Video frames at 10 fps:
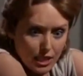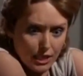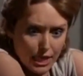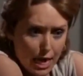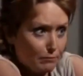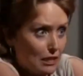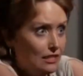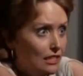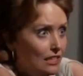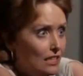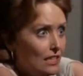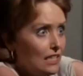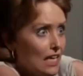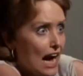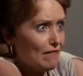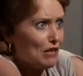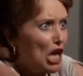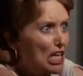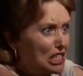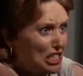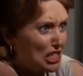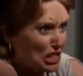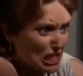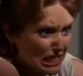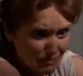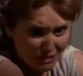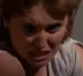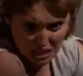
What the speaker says: She was also a doctor by title and the leader of the